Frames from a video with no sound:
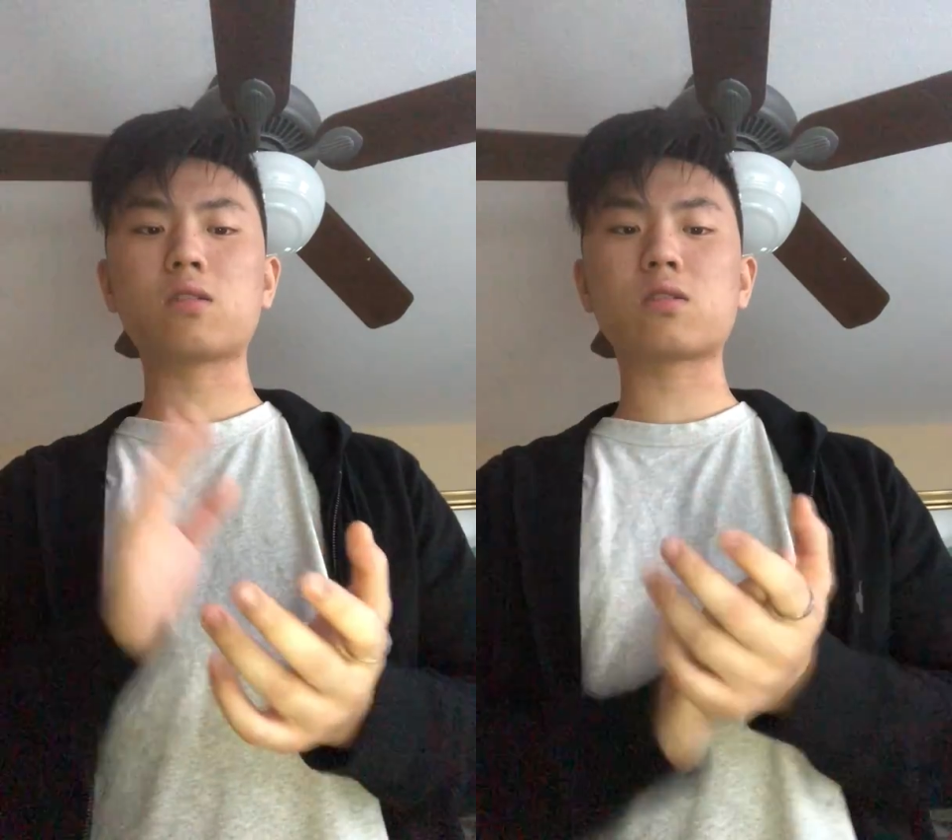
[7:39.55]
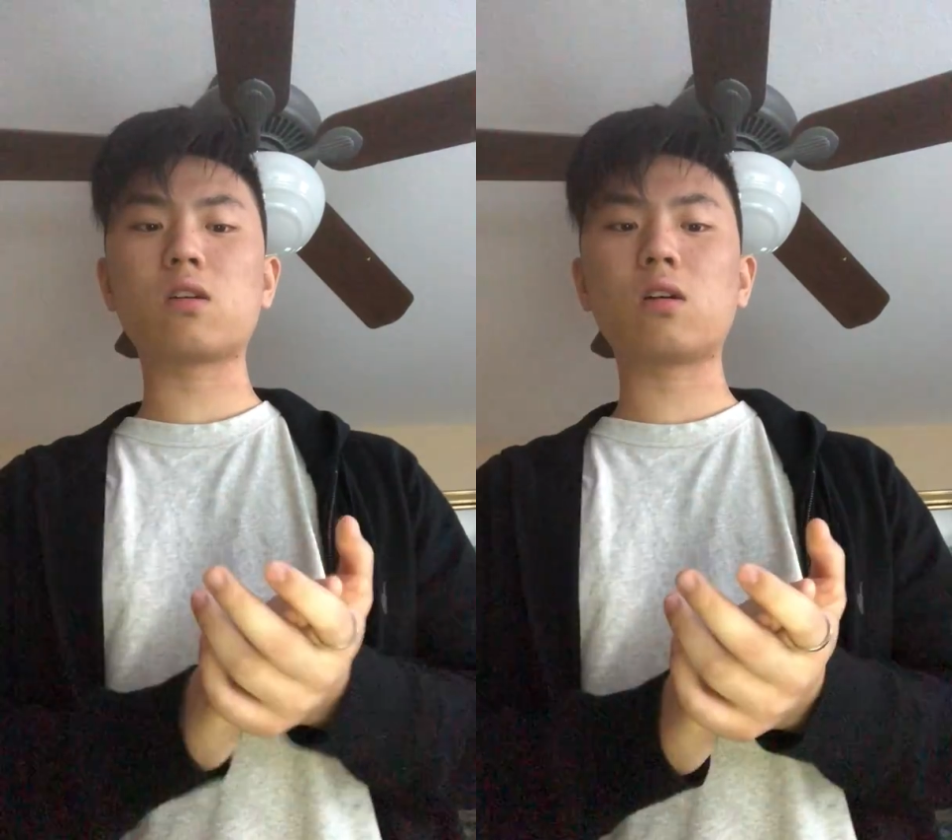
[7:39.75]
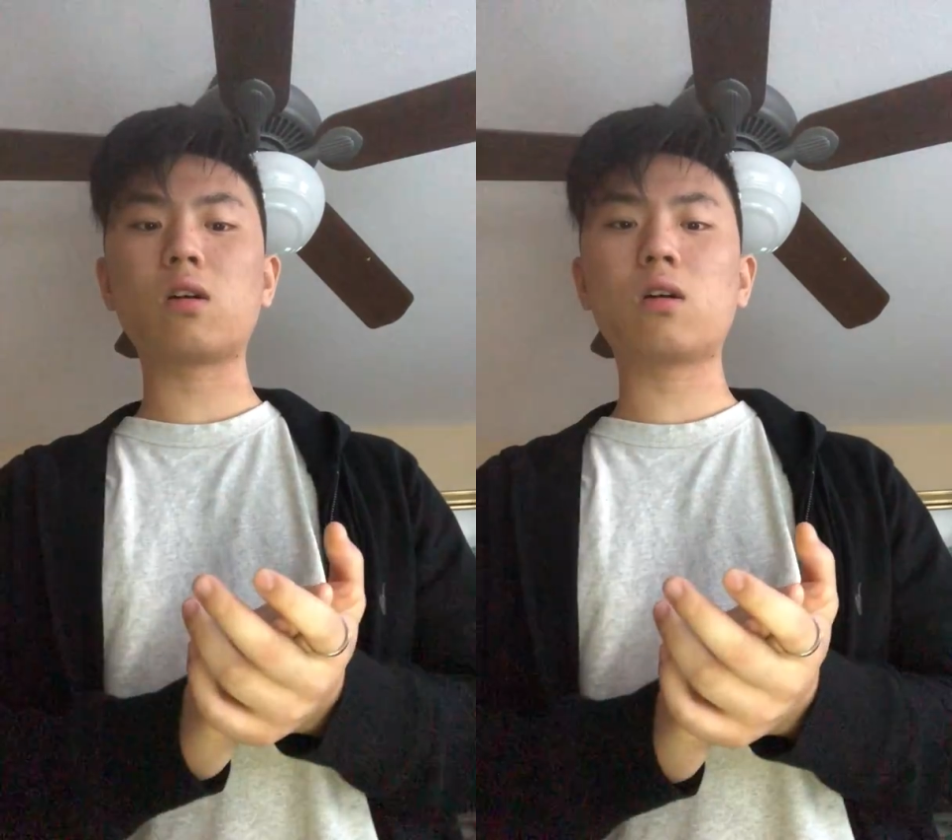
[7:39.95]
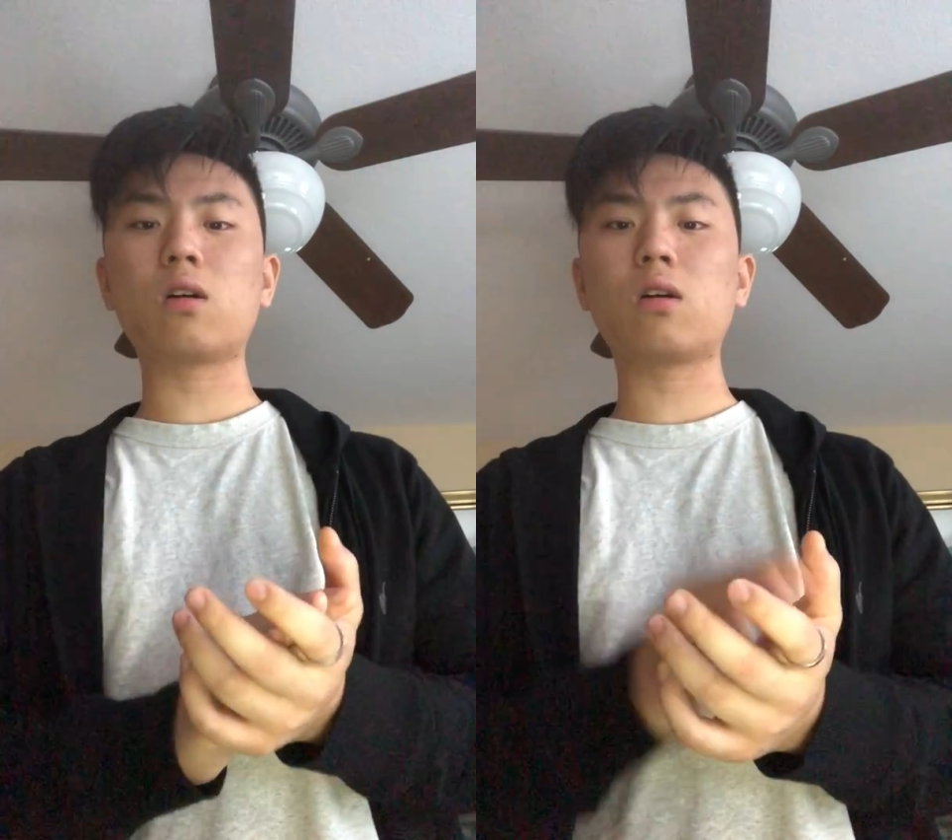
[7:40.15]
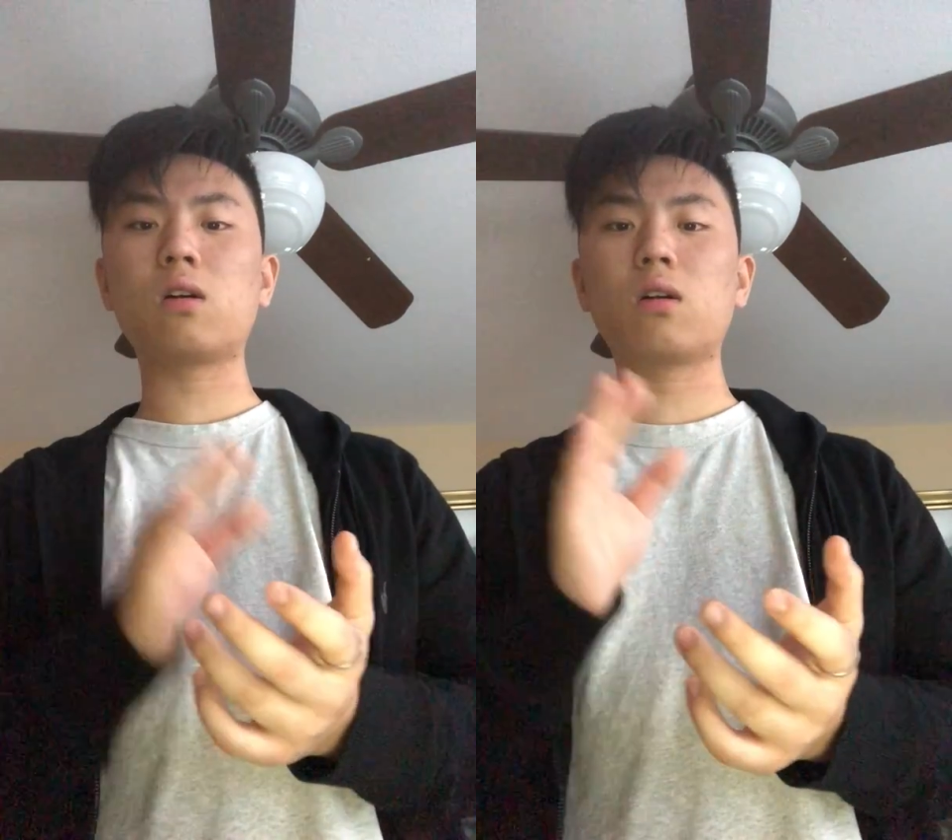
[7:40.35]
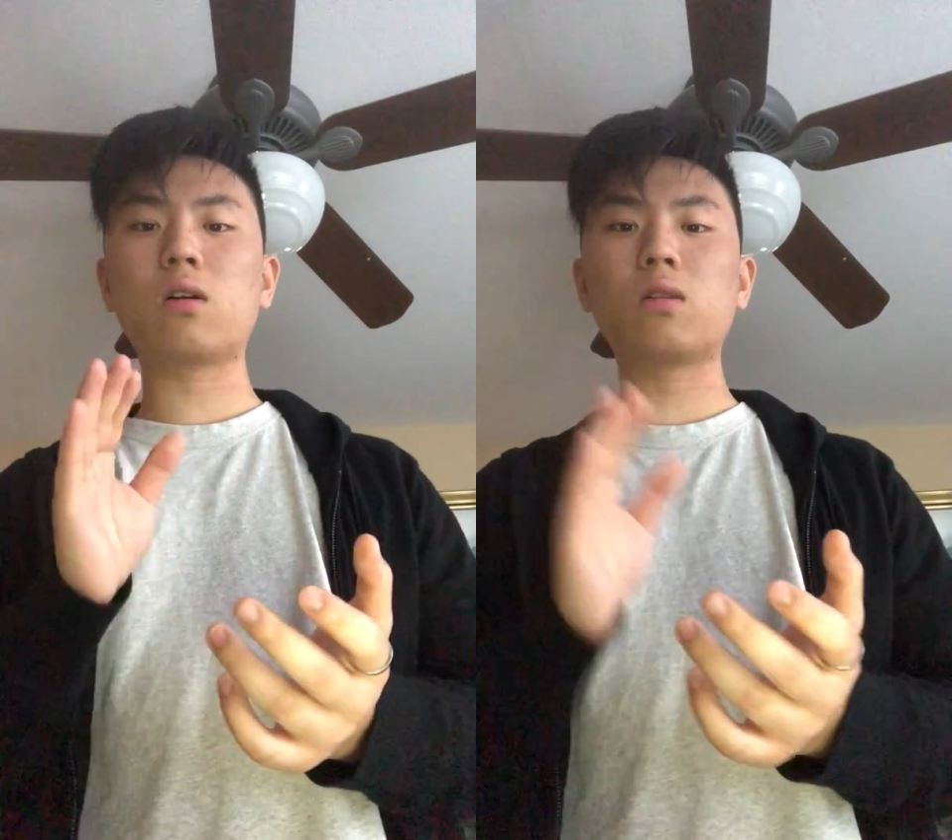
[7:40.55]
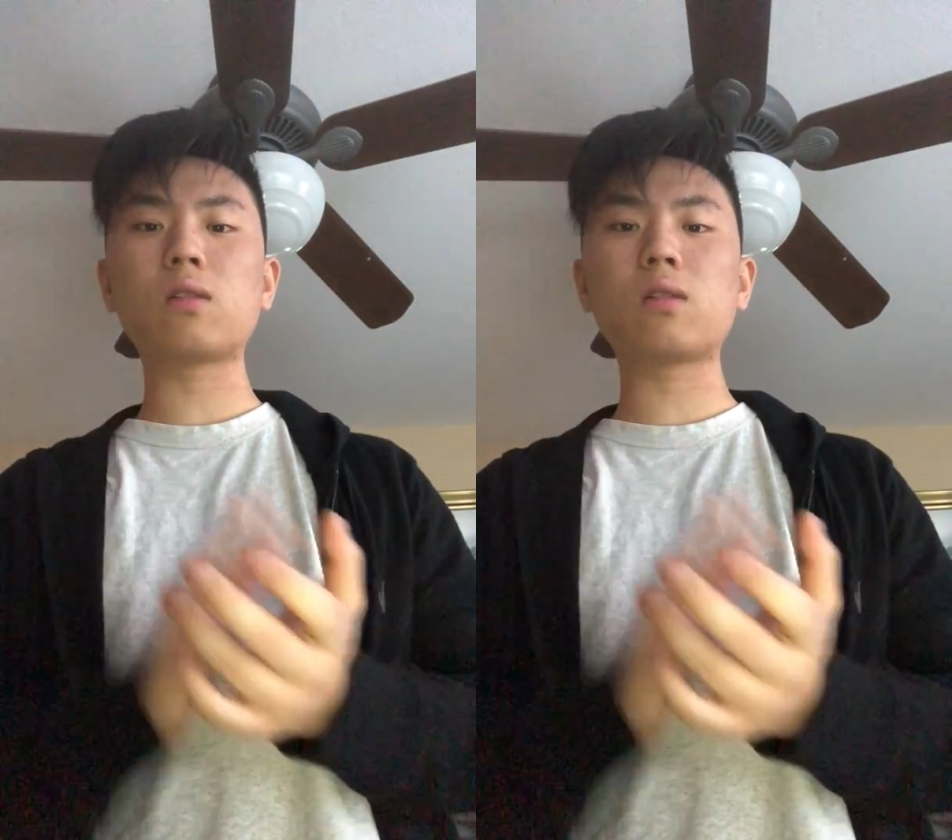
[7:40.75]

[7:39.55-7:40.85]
sol,